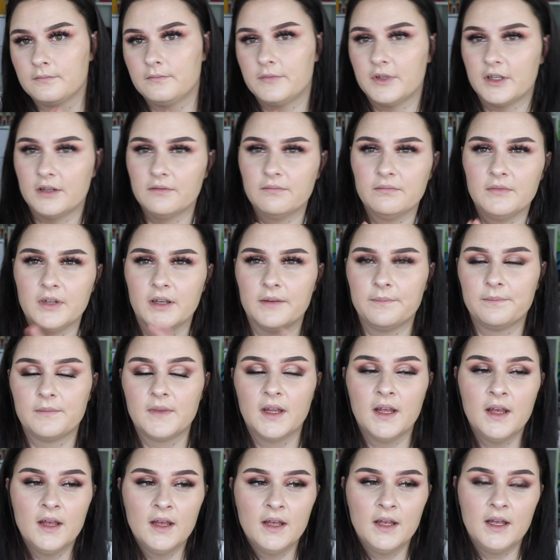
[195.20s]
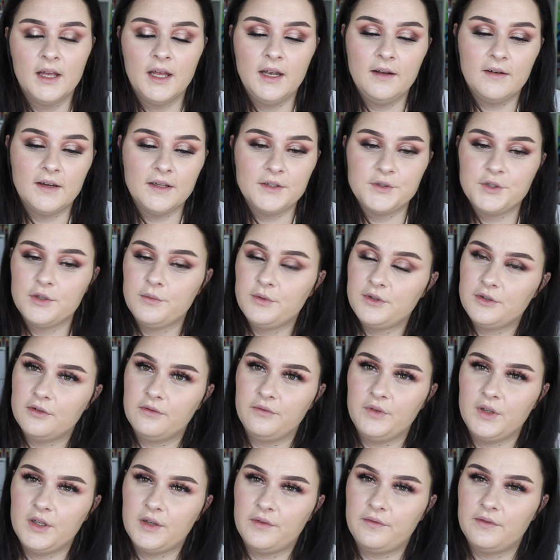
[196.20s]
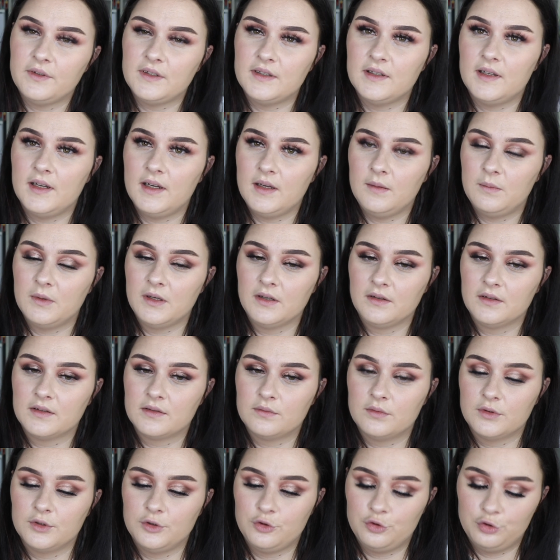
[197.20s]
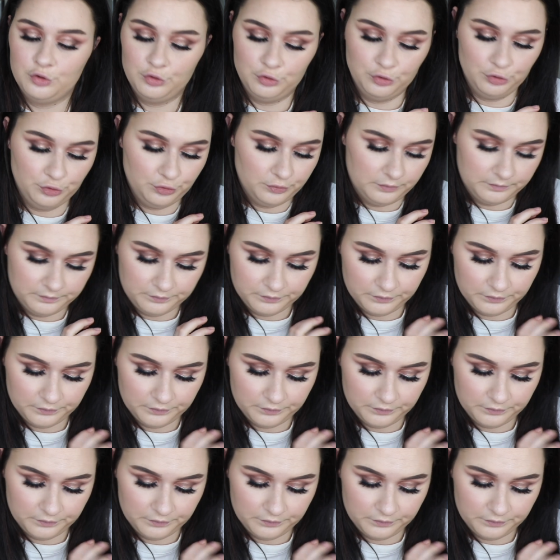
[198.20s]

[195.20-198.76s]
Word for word: but yeah, anyway, super short video for today, but I just wanted to